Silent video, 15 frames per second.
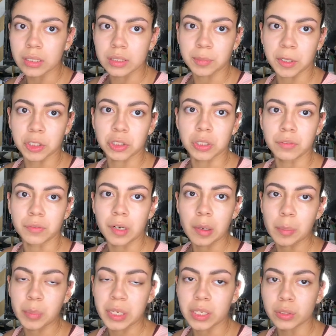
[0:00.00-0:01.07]
especially for
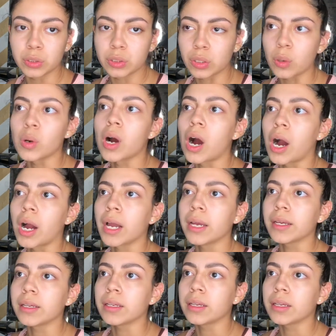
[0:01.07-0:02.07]
it being so hot